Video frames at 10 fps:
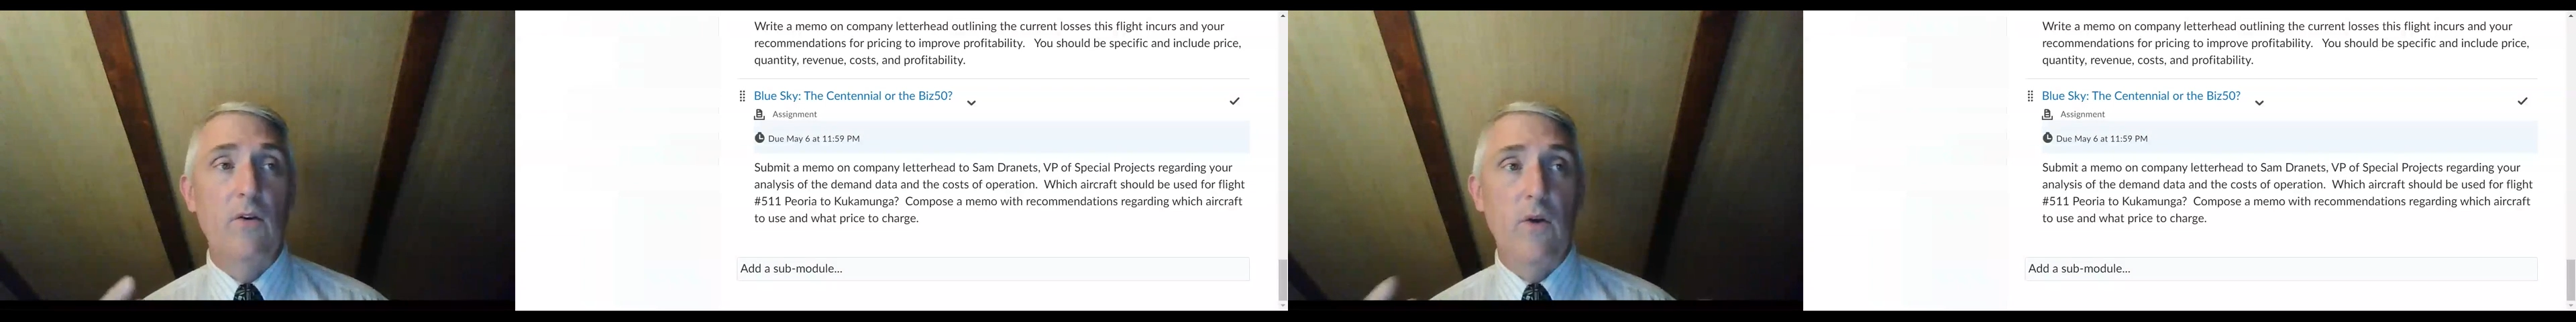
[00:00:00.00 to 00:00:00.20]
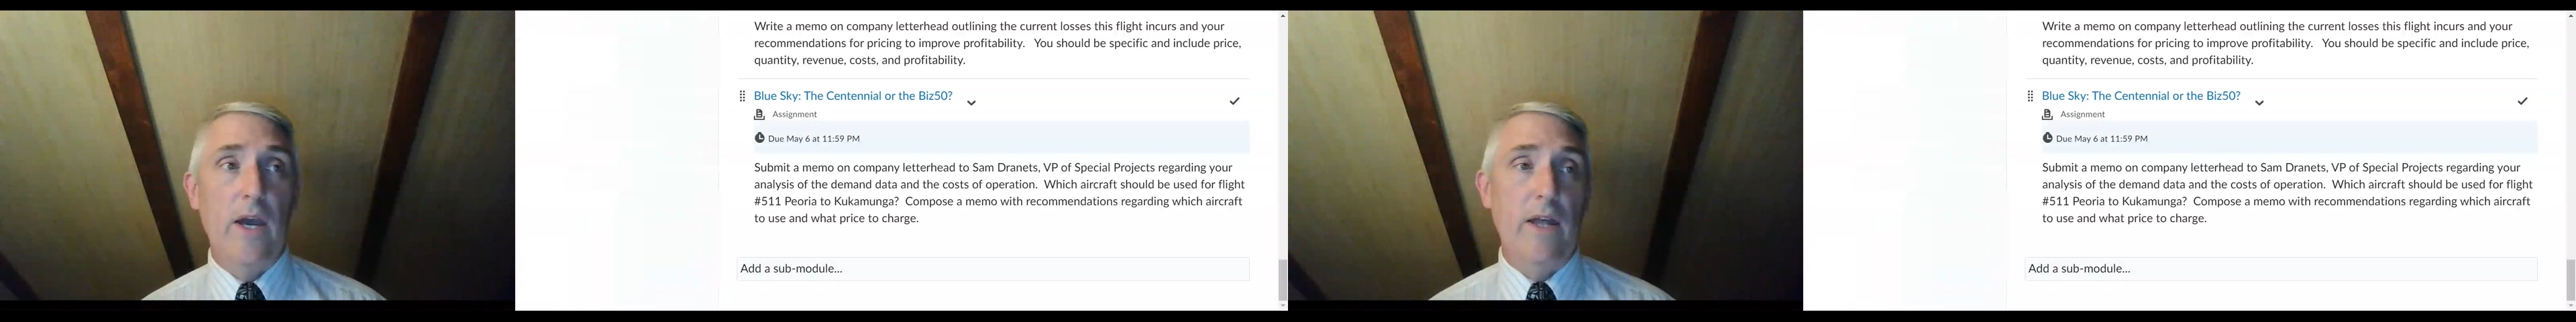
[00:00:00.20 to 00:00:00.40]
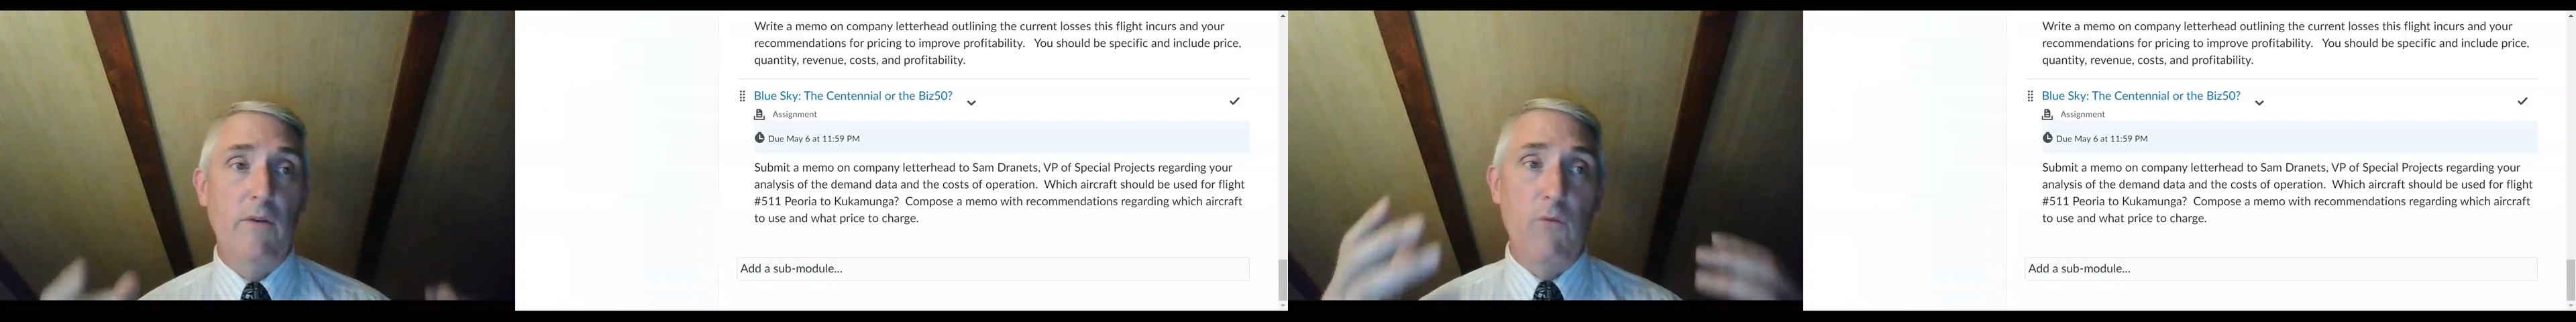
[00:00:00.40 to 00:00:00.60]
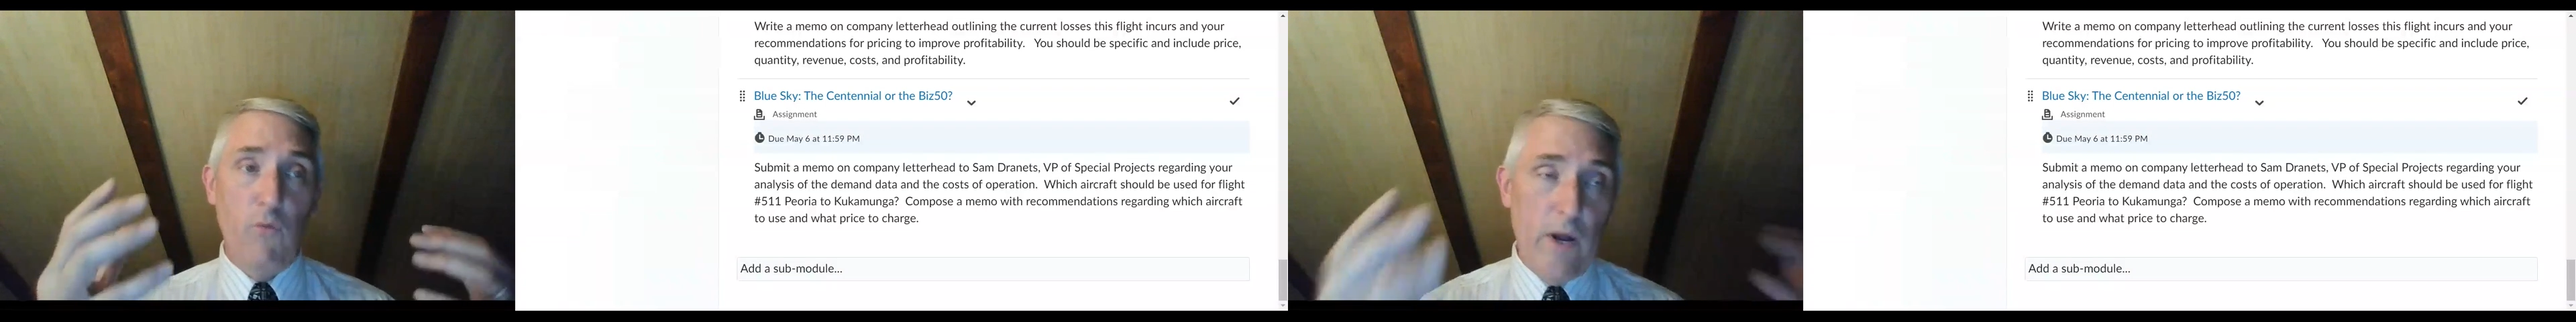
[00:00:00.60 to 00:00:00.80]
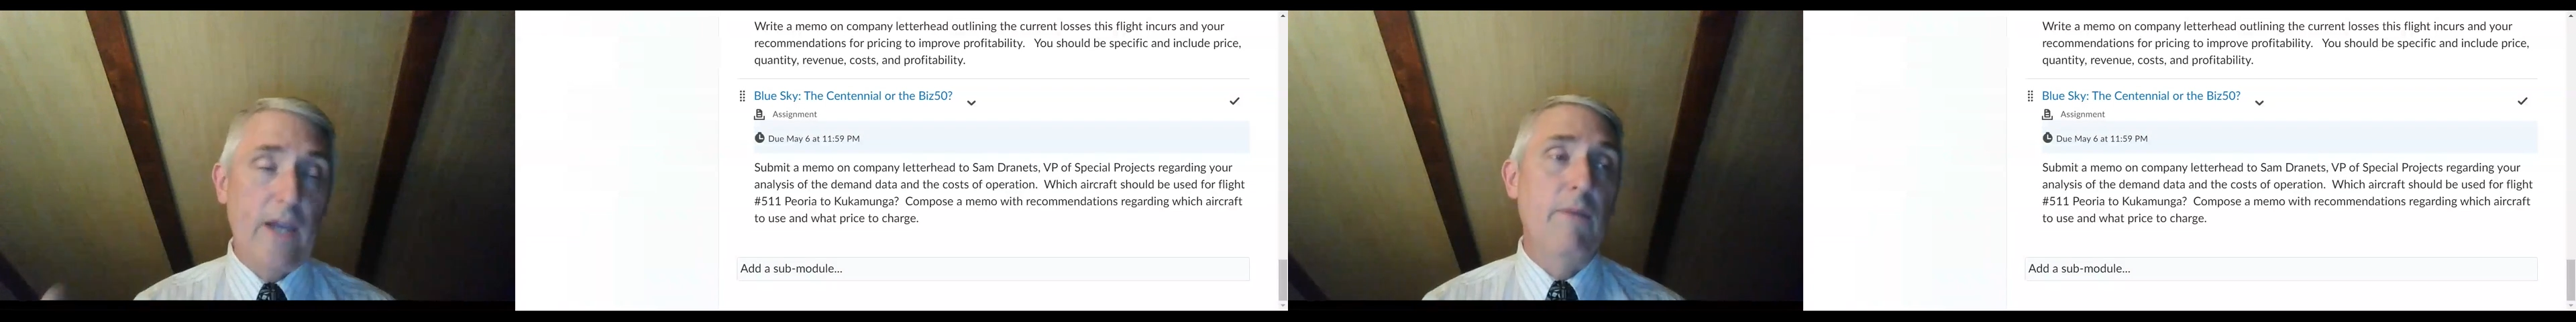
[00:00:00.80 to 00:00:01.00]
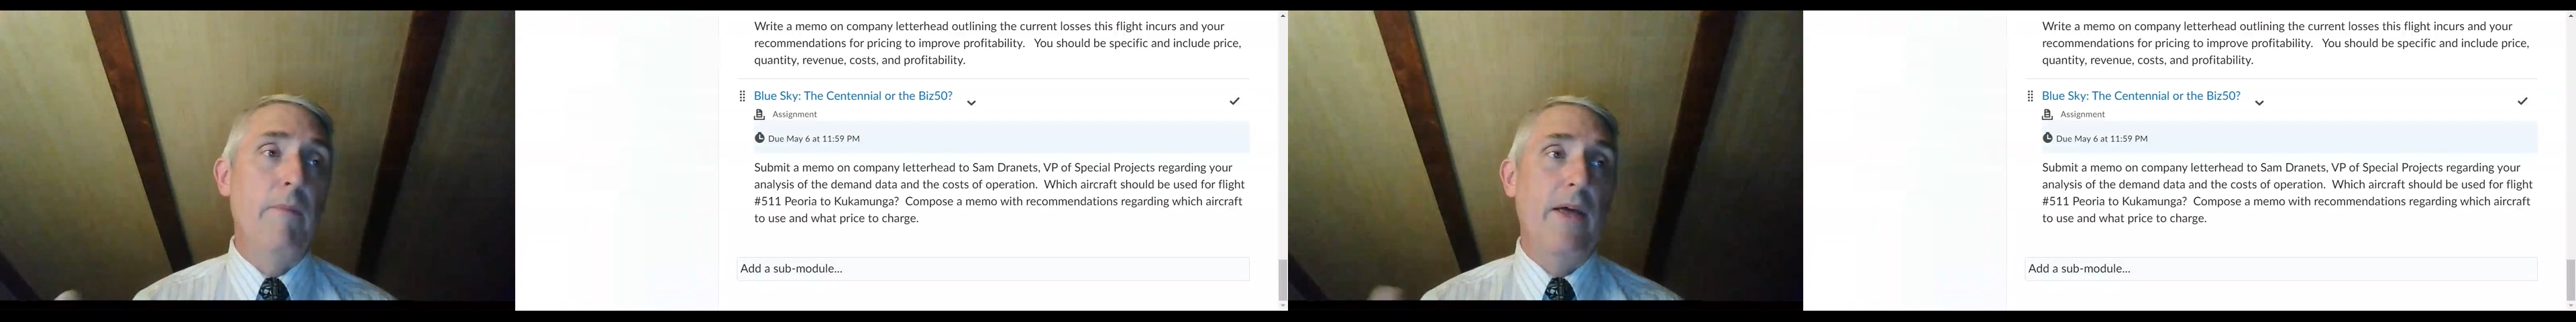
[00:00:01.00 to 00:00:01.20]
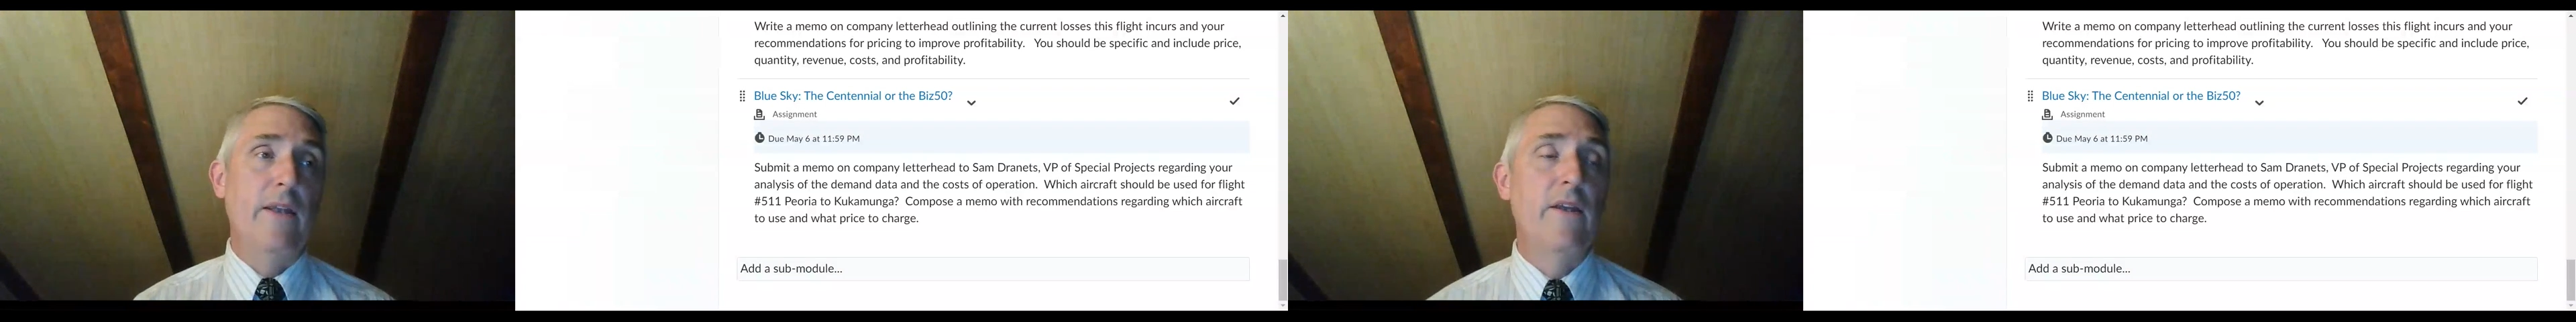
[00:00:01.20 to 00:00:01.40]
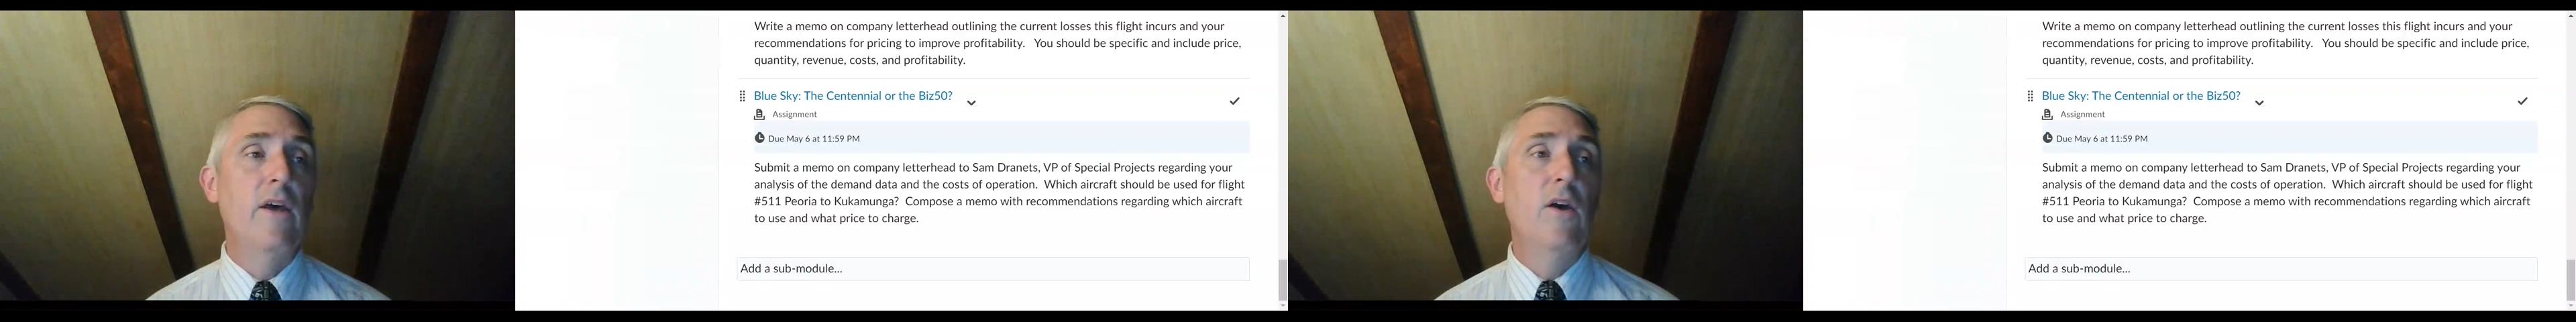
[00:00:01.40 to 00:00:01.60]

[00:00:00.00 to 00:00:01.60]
and recommend